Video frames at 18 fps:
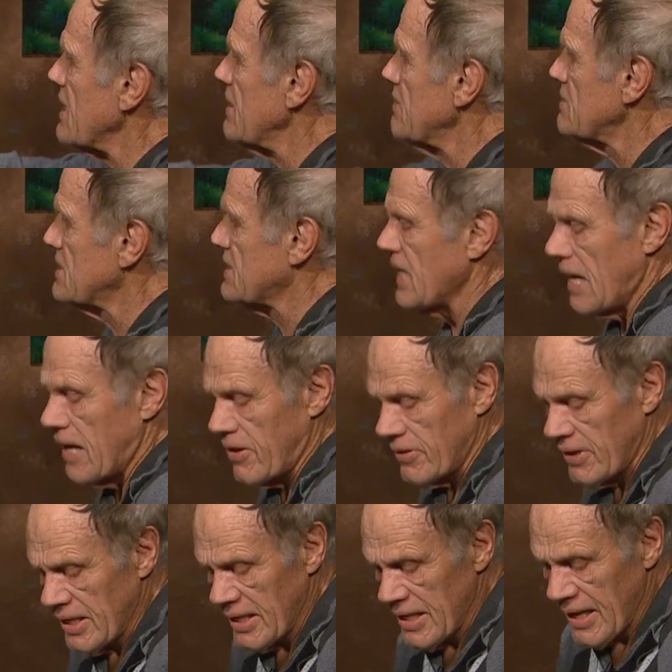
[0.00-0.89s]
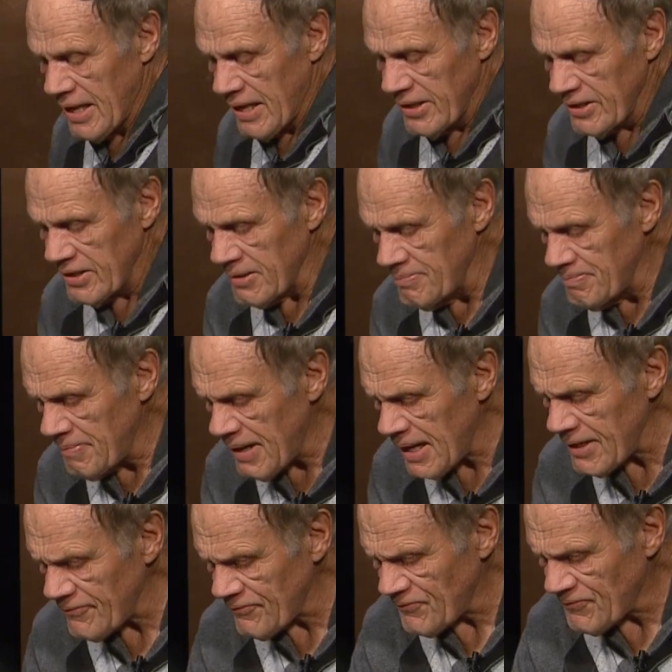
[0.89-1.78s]
comes down. You
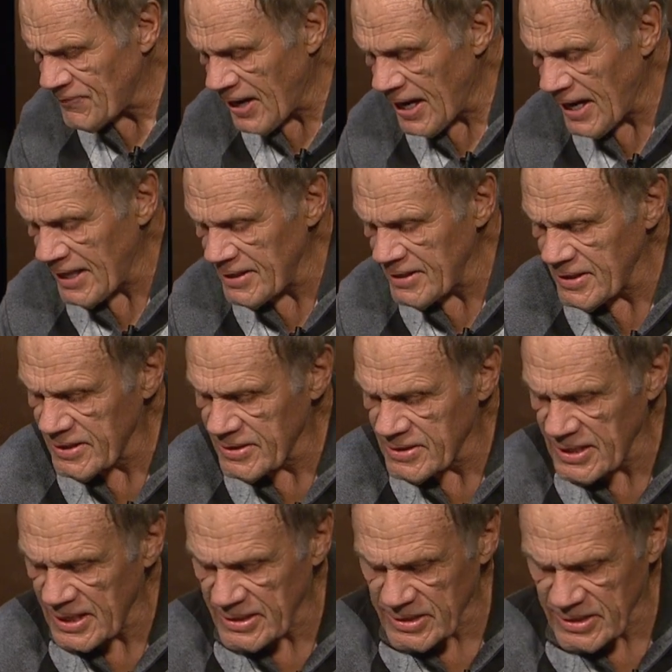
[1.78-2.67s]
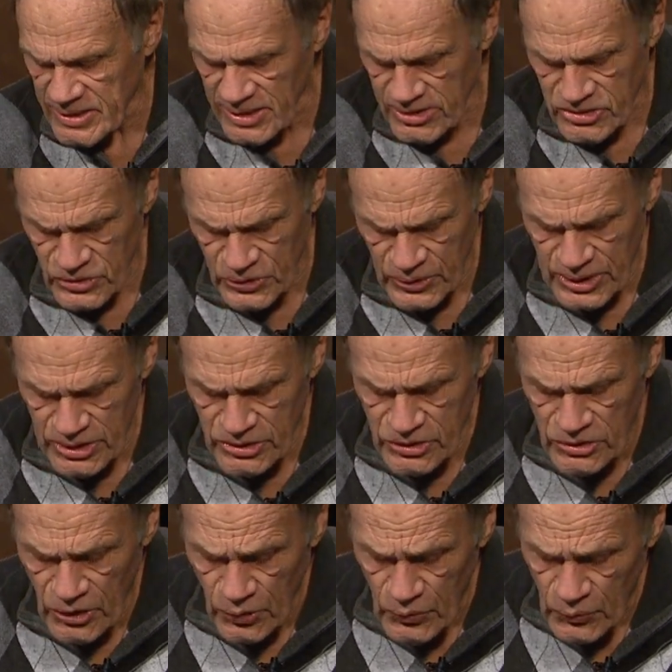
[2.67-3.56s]
might find that the tree,
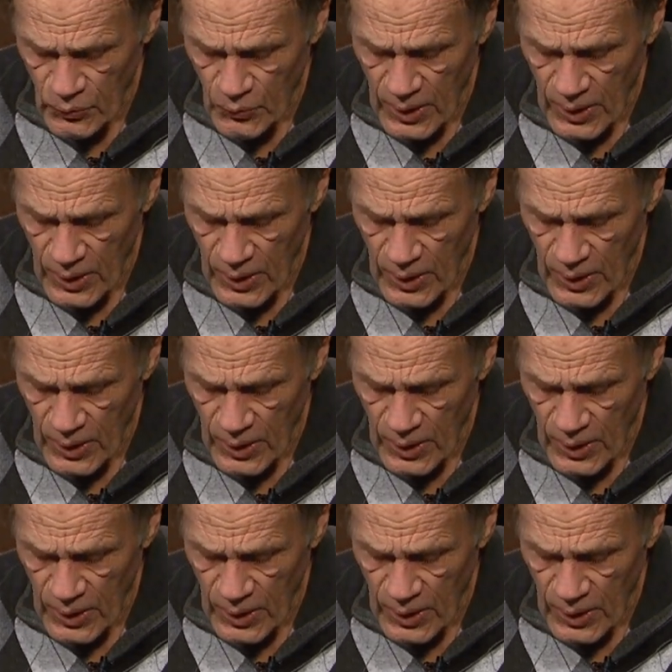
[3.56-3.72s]
you don't